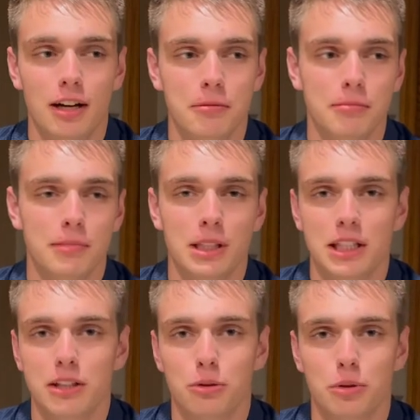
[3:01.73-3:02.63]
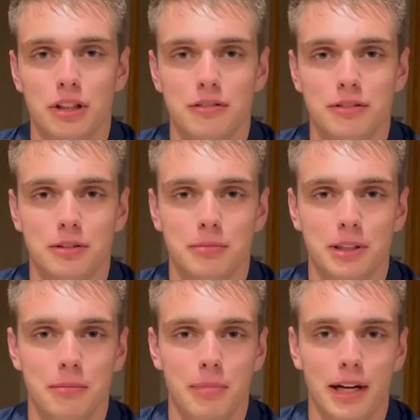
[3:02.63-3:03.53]
neither one of them
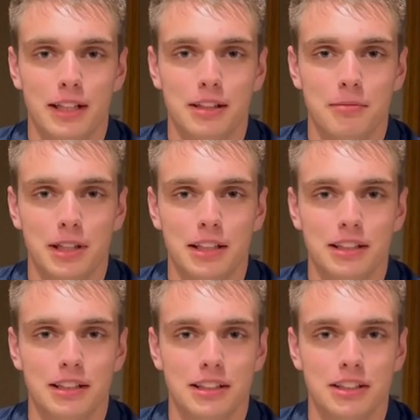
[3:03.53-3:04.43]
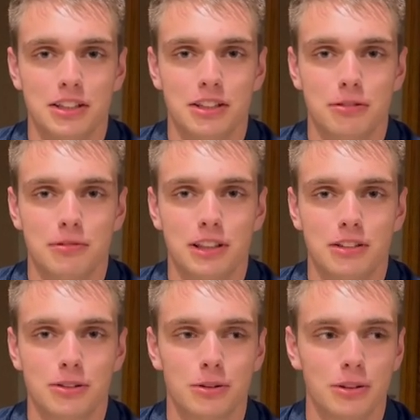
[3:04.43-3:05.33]
impacted my decision on where I was
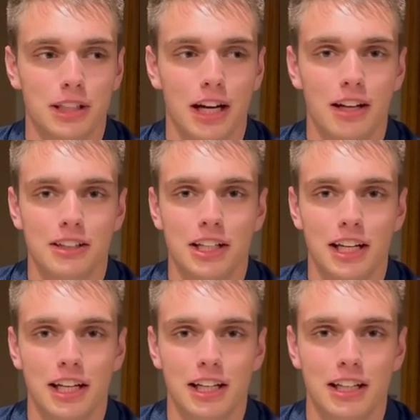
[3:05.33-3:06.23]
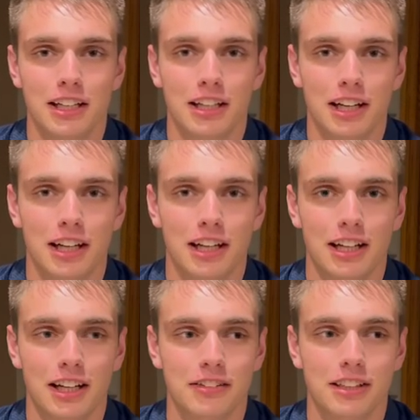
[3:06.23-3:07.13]
going to college. I didn't uh, have a
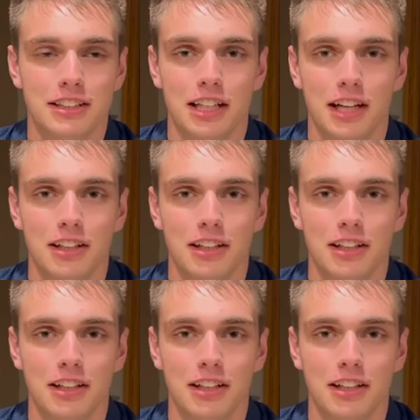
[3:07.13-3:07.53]
desire to